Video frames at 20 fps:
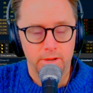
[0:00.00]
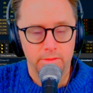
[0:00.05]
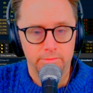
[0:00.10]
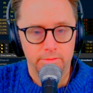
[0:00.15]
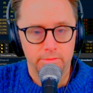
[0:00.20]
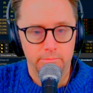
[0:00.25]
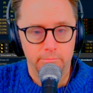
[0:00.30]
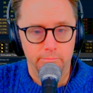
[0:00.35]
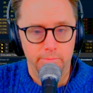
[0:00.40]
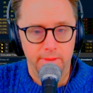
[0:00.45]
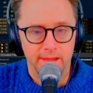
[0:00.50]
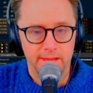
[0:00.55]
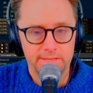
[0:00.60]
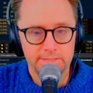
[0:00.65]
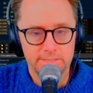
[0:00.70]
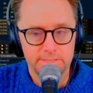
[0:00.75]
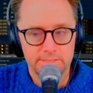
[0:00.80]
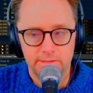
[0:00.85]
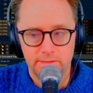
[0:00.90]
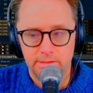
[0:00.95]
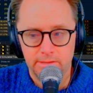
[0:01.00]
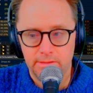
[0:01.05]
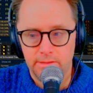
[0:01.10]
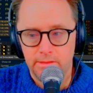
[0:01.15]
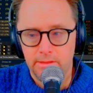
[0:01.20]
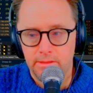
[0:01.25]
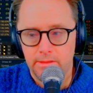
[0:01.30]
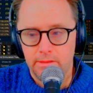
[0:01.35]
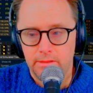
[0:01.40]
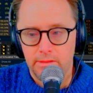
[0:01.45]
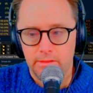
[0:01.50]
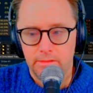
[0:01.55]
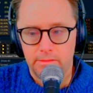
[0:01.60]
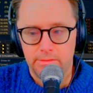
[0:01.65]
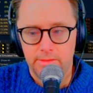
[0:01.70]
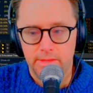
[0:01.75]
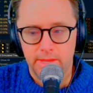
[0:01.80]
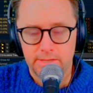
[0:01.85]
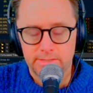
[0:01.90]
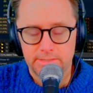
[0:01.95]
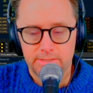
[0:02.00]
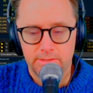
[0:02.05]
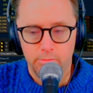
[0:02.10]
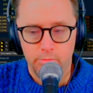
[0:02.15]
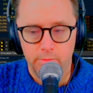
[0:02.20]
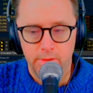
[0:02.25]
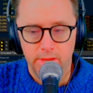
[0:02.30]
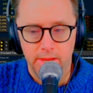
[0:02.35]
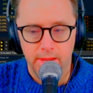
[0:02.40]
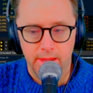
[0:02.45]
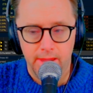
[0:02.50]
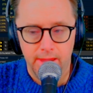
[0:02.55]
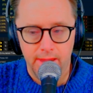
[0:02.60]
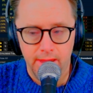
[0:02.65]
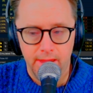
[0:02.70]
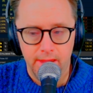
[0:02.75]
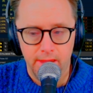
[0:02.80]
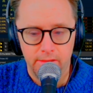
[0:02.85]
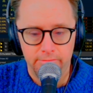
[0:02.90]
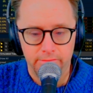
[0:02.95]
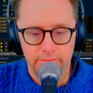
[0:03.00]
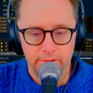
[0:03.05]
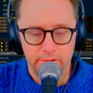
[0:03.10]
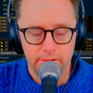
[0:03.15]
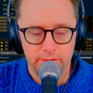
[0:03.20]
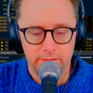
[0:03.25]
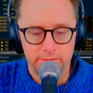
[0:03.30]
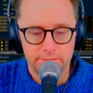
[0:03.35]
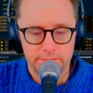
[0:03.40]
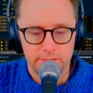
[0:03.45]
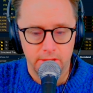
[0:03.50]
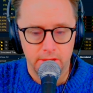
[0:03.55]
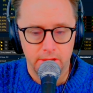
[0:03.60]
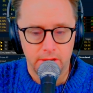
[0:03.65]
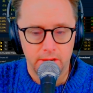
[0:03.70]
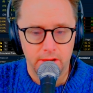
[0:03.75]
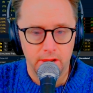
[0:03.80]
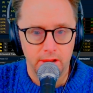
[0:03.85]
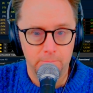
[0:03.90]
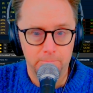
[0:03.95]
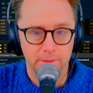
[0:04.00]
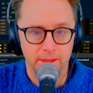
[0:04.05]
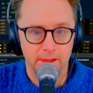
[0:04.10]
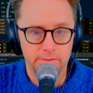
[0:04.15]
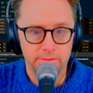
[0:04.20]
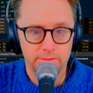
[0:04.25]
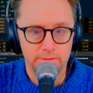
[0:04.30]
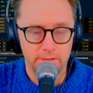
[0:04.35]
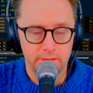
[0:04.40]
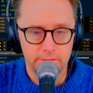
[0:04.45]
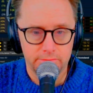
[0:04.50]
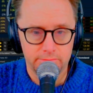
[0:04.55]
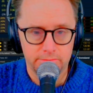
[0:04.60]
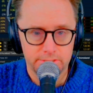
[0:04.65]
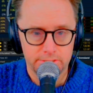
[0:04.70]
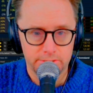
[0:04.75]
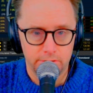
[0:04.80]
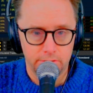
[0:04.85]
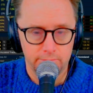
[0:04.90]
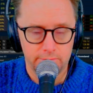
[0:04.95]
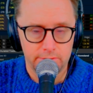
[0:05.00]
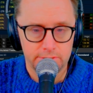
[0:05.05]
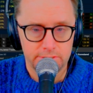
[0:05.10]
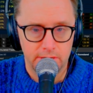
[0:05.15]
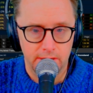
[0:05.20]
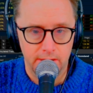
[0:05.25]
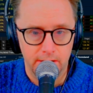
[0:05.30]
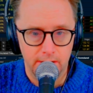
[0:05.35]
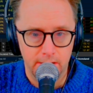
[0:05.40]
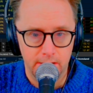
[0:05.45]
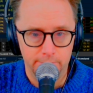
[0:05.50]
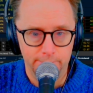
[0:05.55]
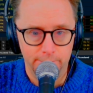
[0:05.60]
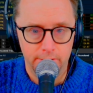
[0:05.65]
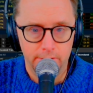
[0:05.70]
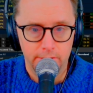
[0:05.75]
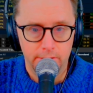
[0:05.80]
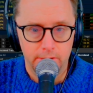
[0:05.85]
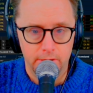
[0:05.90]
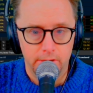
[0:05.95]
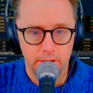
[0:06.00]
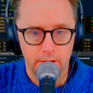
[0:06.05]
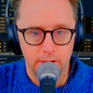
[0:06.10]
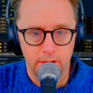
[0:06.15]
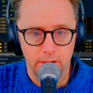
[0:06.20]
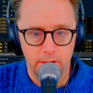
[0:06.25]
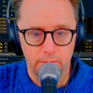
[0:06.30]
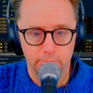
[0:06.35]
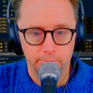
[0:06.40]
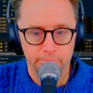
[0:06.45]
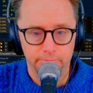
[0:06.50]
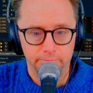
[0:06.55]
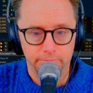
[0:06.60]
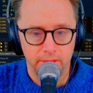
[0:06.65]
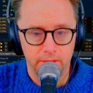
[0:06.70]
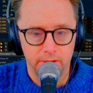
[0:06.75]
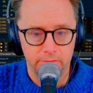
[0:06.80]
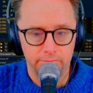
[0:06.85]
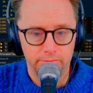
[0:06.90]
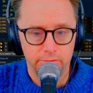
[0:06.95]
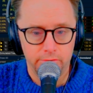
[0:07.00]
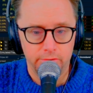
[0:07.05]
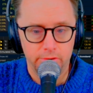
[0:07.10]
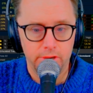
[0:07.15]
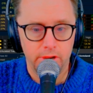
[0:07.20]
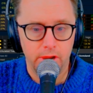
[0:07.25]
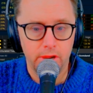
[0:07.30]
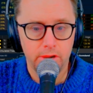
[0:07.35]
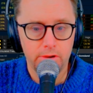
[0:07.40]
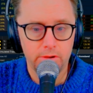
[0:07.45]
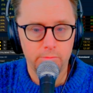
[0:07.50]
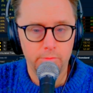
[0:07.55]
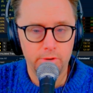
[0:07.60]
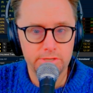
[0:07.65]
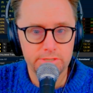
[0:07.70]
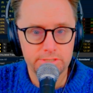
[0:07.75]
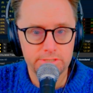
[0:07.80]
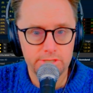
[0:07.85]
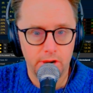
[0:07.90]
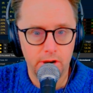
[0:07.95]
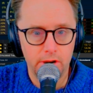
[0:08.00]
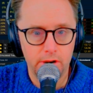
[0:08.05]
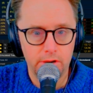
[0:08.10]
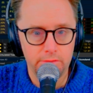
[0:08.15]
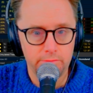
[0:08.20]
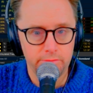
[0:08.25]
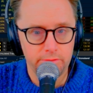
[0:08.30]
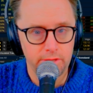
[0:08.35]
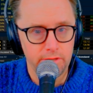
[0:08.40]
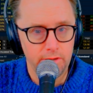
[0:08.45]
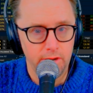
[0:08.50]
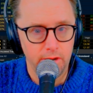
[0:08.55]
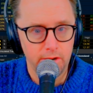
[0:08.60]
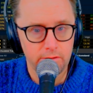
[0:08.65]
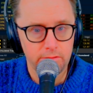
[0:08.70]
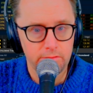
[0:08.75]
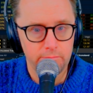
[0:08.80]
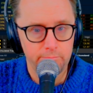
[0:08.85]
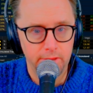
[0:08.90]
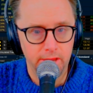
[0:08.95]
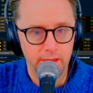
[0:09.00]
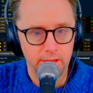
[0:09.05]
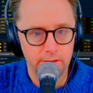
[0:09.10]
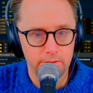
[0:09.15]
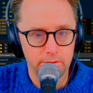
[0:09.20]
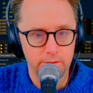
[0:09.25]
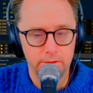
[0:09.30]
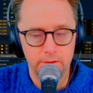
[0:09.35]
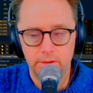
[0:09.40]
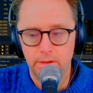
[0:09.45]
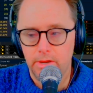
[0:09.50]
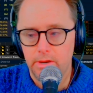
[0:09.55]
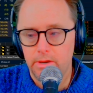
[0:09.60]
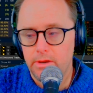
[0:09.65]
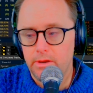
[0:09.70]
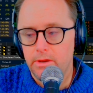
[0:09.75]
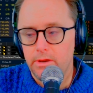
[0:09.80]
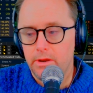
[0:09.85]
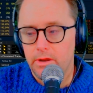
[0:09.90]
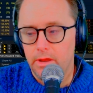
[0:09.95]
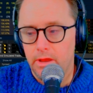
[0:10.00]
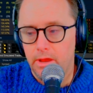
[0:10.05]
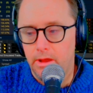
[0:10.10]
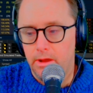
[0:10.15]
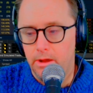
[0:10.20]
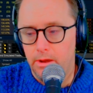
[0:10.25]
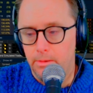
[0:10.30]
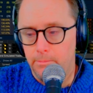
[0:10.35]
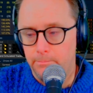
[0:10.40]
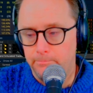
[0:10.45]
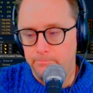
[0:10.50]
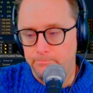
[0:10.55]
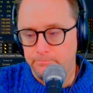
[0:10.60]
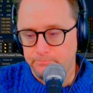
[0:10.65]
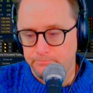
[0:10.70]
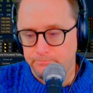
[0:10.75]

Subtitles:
of the best things that we have is compounded interest over time. And if you're younger when you start, the younger the better. But